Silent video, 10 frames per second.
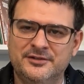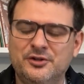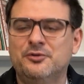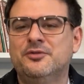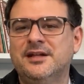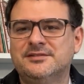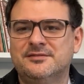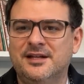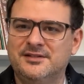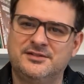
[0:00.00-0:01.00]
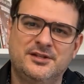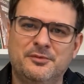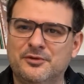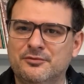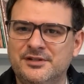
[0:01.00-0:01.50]
So that's
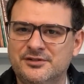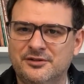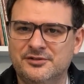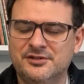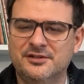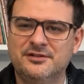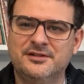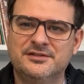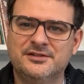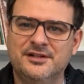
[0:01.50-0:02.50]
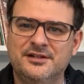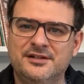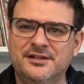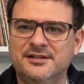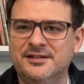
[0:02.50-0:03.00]
some of the research that's
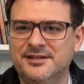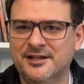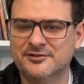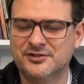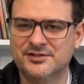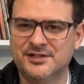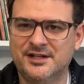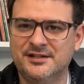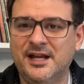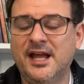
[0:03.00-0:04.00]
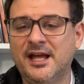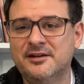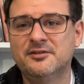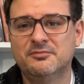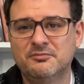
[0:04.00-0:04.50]
done in intelligent design.
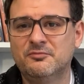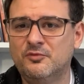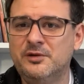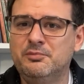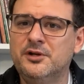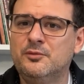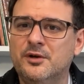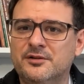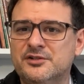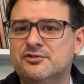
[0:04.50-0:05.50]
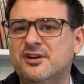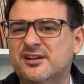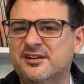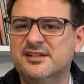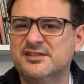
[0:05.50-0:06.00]
And we pretty well
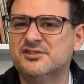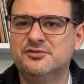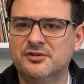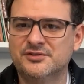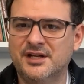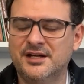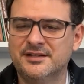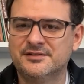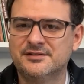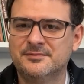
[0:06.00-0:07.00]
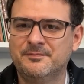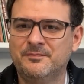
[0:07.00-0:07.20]
discredit as a pseudoscience.